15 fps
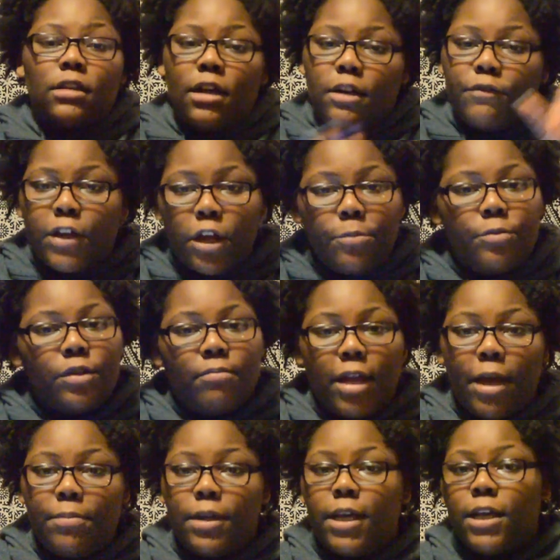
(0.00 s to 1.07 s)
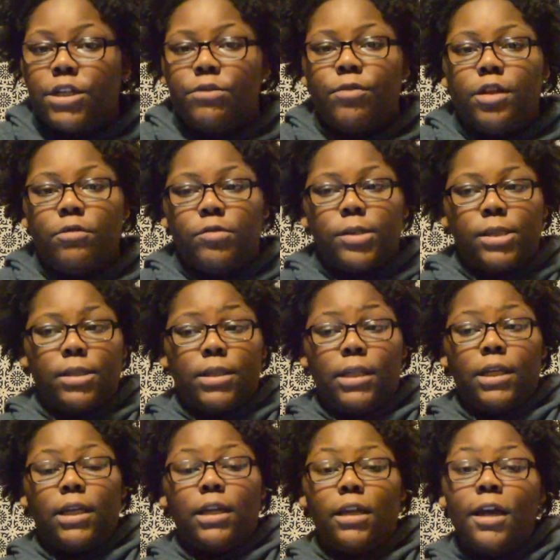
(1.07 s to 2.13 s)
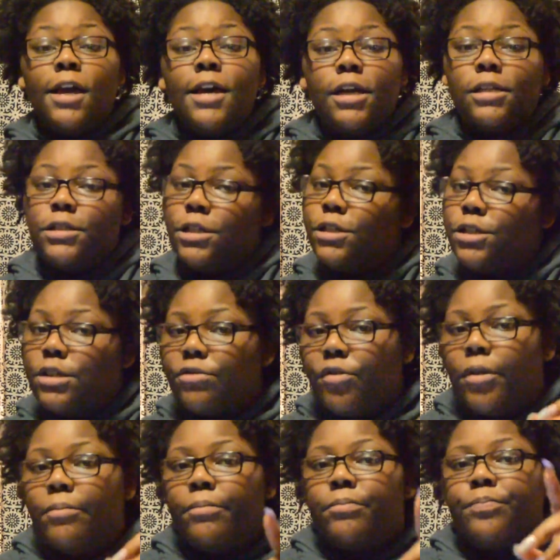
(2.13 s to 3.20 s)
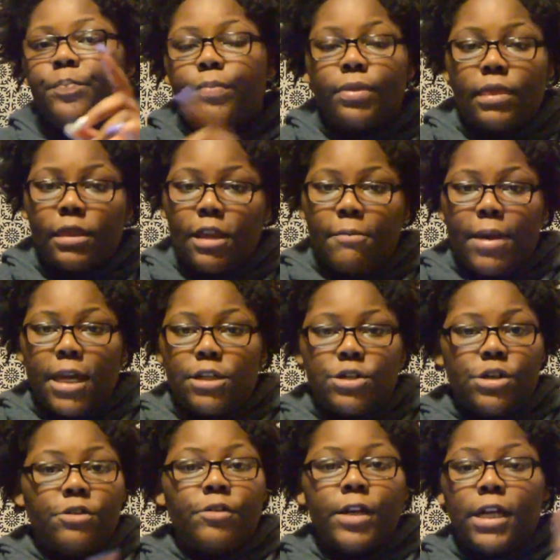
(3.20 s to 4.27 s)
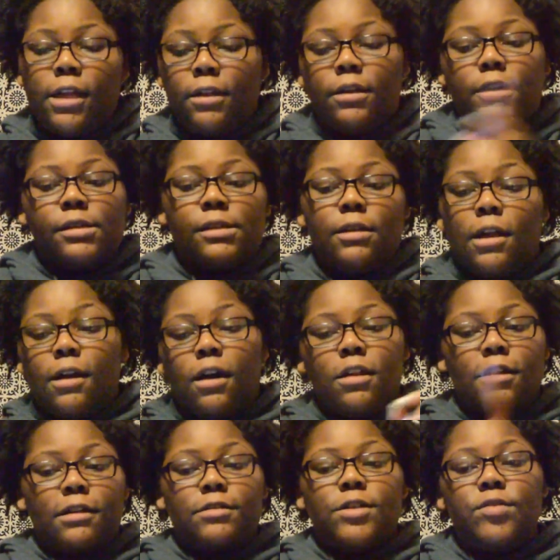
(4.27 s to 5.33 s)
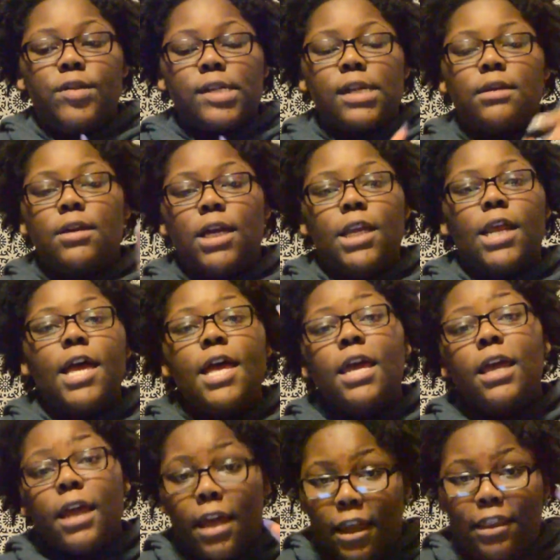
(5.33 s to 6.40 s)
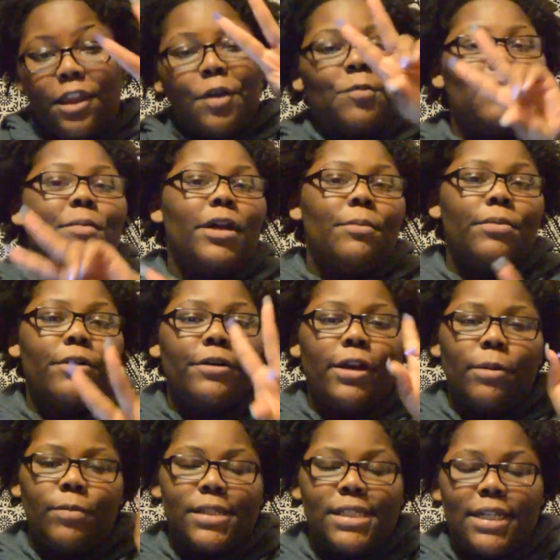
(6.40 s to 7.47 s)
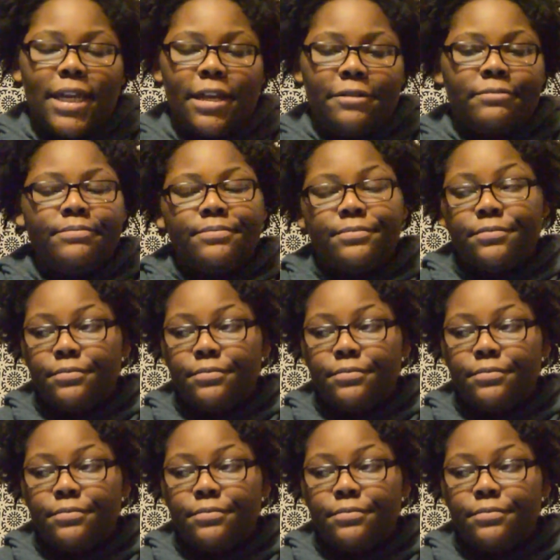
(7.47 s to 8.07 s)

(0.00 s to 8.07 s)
a lot of help with my application, whether it was the teachers from my extracurriculars and like all the activities I've done in the Upper Bound program. Once again,